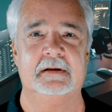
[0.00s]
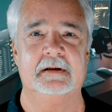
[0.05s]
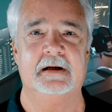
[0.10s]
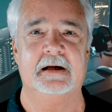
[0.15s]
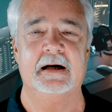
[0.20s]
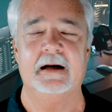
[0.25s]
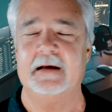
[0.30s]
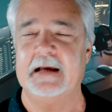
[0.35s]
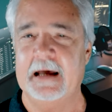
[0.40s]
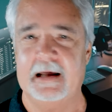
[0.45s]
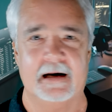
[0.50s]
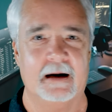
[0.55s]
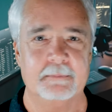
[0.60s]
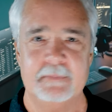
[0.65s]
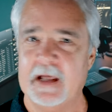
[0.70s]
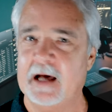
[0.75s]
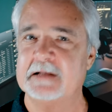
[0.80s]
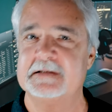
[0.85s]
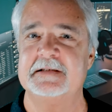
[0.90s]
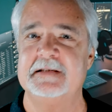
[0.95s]
And again, I'm
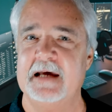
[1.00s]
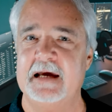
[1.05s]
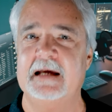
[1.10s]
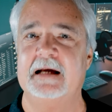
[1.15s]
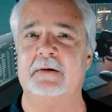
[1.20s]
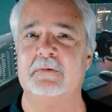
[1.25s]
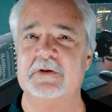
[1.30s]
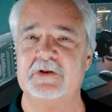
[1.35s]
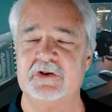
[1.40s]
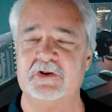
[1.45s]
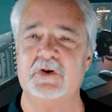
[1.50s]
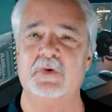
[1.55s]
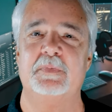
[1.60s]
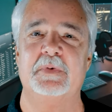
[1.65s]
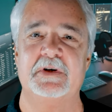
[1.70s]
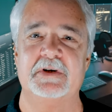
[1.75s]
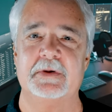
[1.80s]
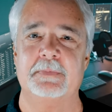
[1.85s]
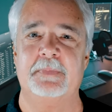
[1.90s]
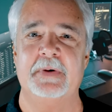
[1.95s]
not saying it was
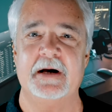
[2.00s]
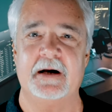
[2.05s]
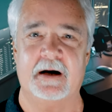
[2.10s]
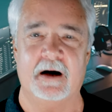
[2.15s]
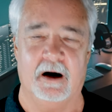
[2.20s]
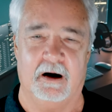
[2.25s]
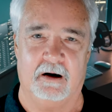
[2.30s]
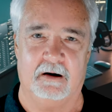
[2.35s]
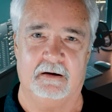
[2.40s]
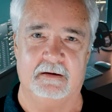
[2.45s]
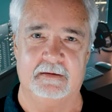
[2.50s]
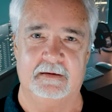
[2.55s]
stupid to pick her.